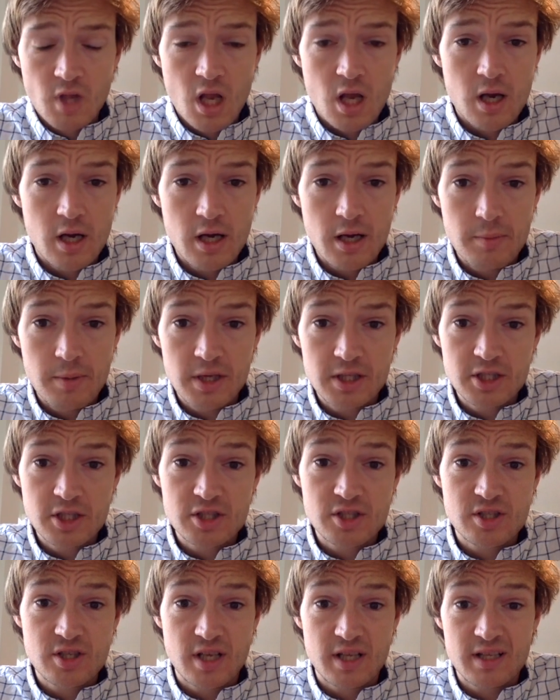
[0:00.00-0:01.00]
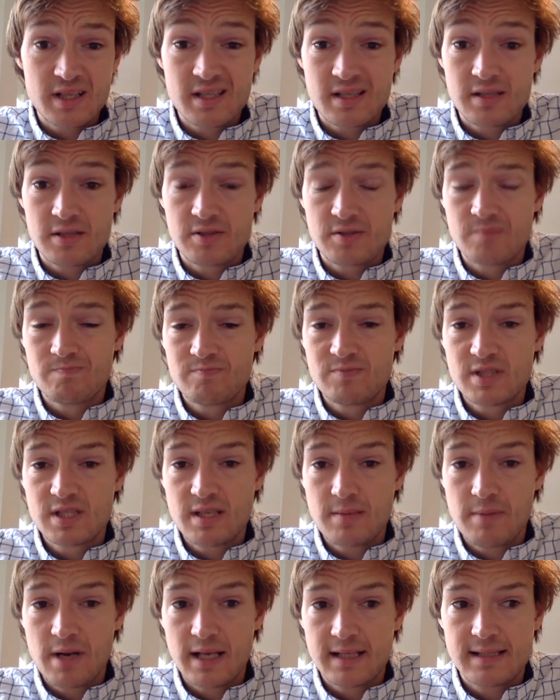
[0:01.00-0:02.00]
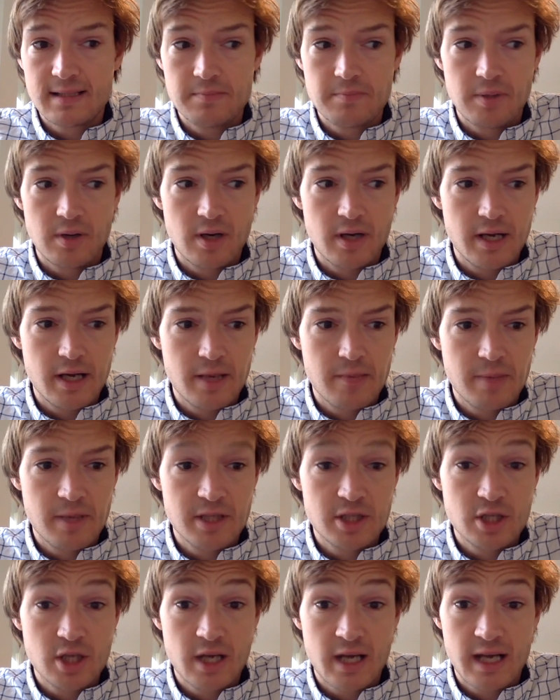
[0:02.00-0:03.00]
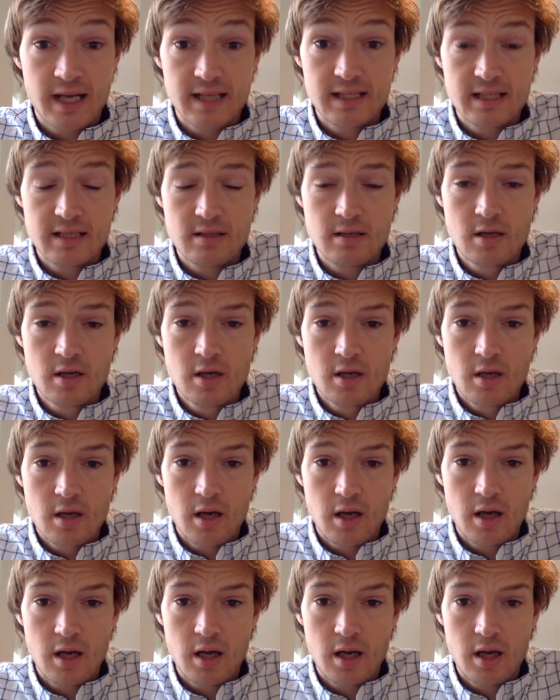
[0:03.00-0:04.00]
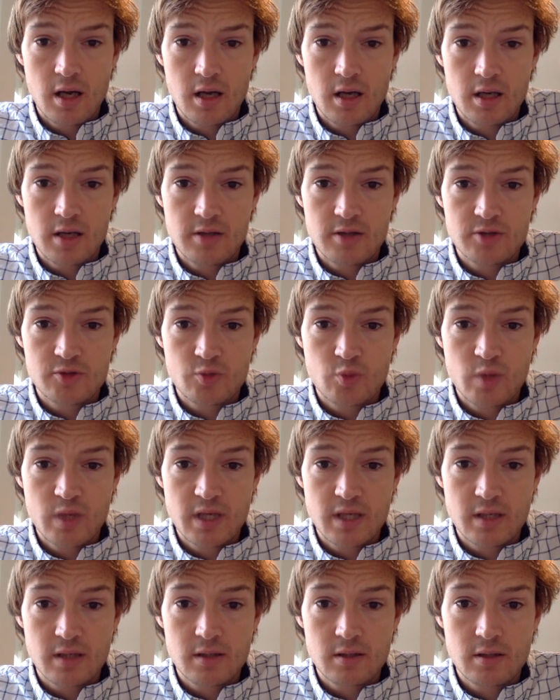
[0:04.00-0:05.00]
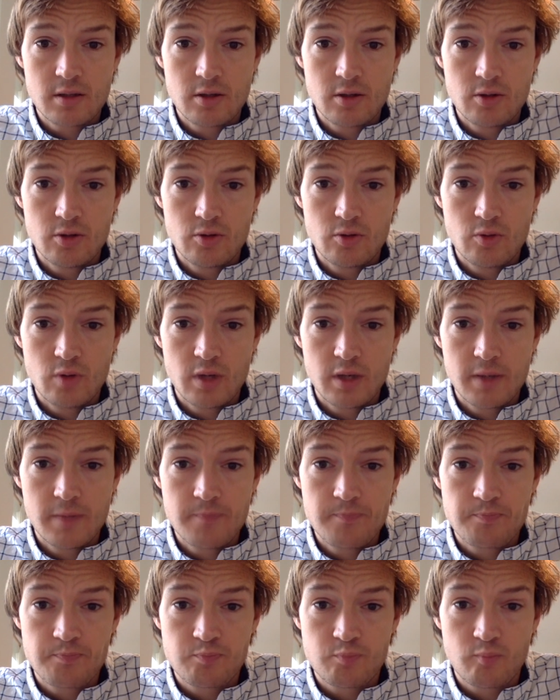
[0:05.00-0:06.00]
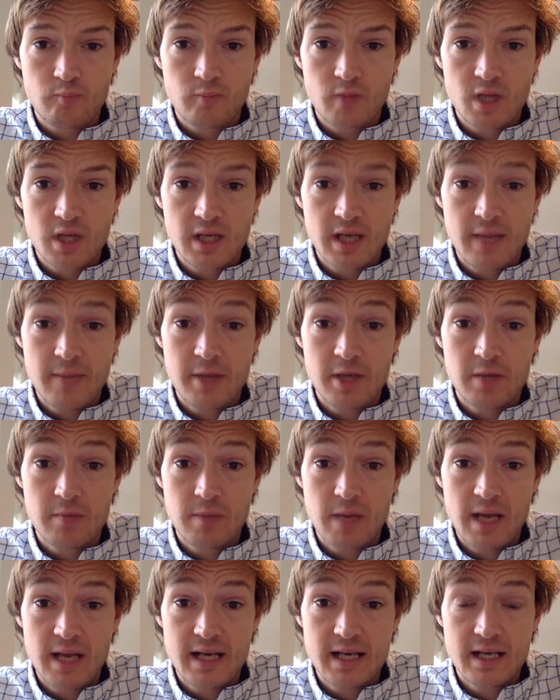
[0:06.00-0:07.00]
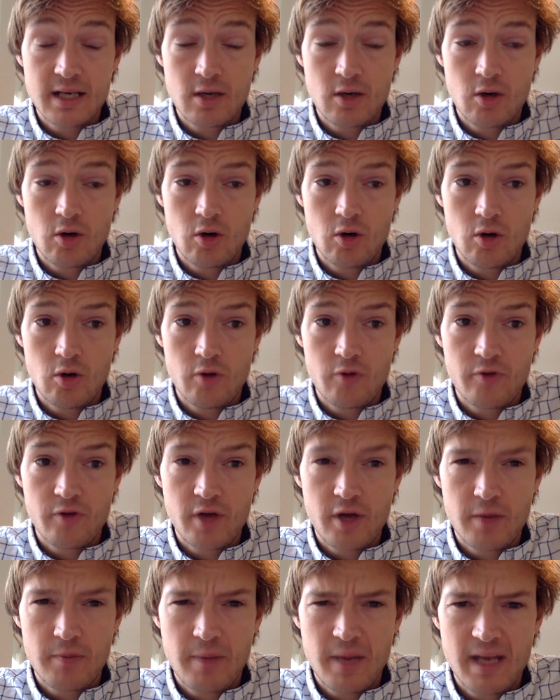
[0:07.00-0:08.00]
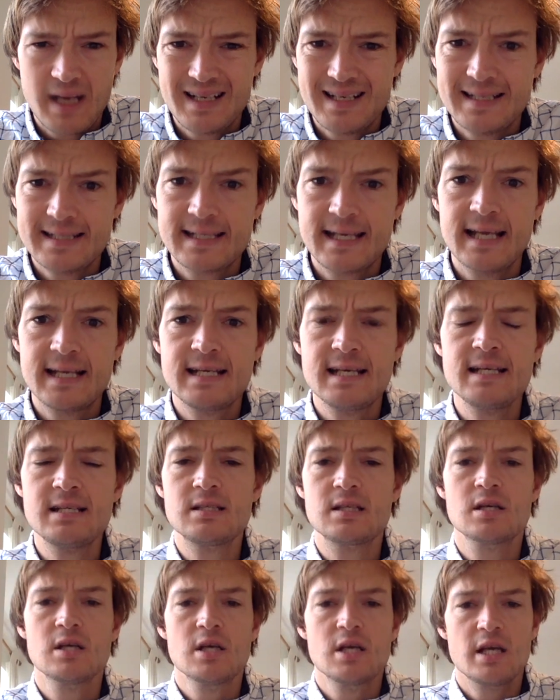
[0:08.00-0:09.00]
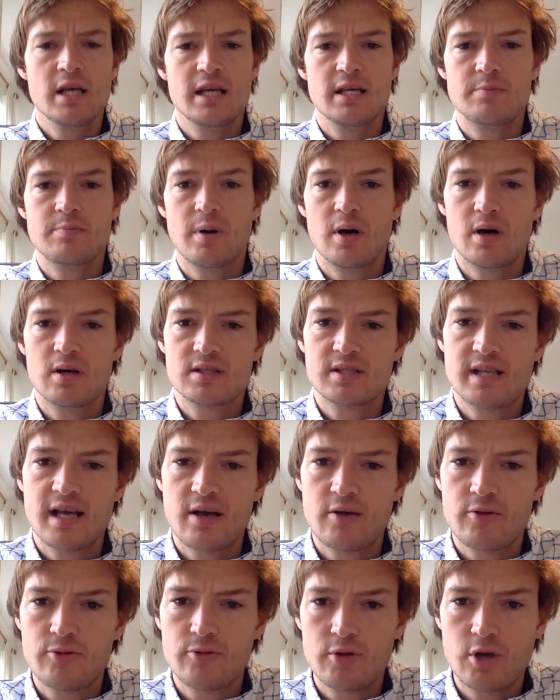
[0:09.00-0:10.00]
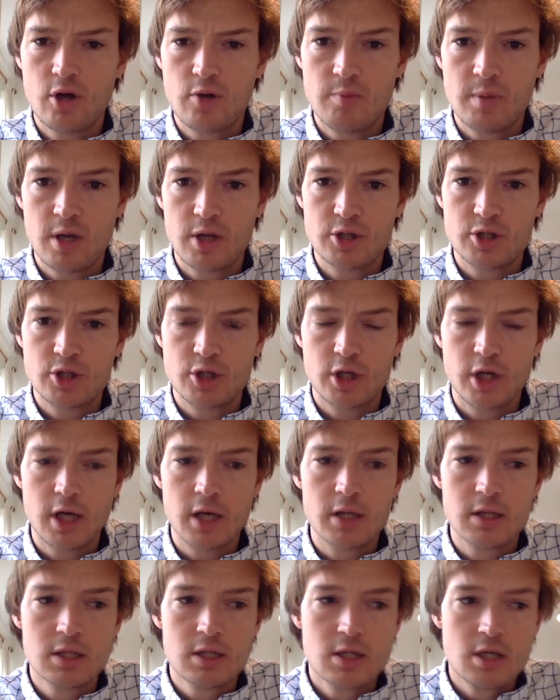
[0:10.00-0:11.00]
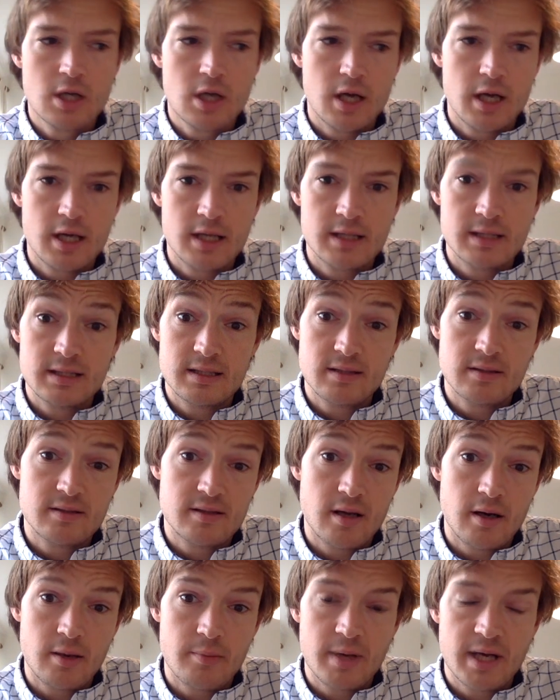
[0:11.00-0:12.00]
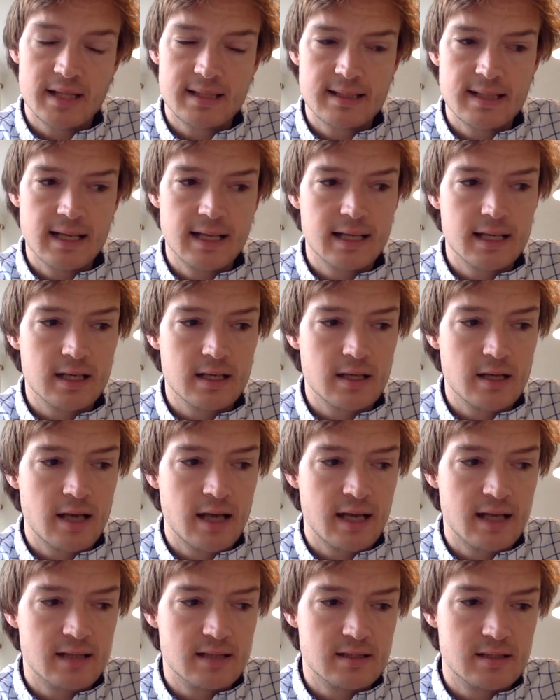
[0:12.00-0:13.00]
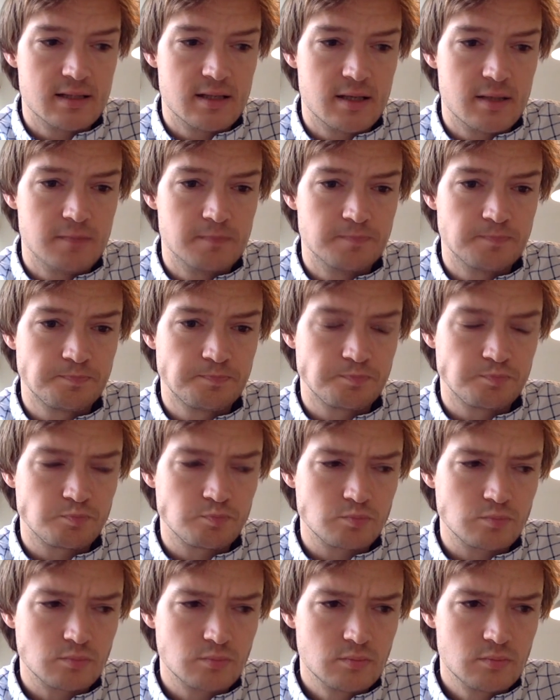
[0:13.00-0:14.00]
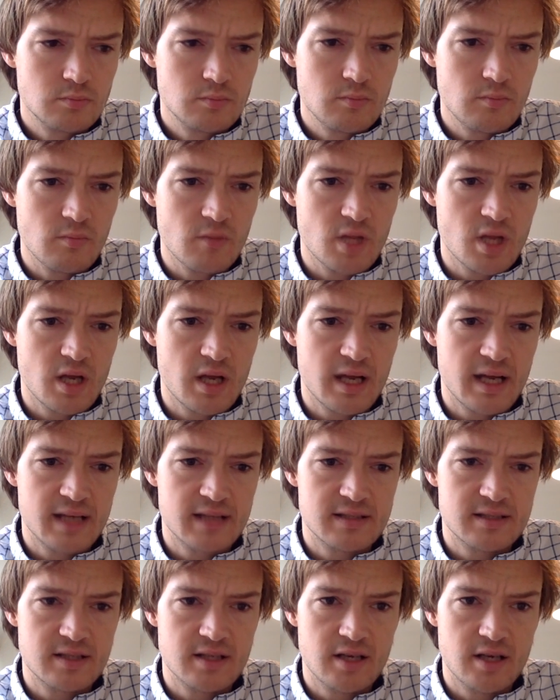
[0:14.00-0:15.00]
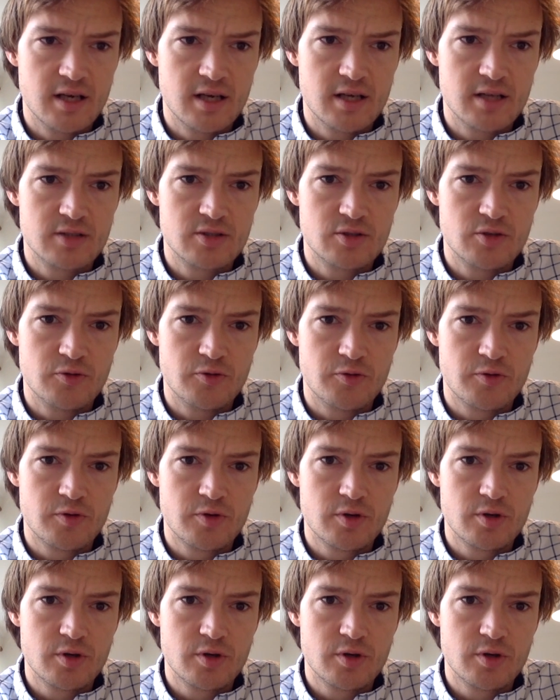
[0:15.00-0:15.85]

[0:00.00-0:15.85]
But just this is stimulated by a patient I had in earlier this week who came in complaining of pain in his kidneys. He passed out through low blood sugar, he's a diabetic, and had sort of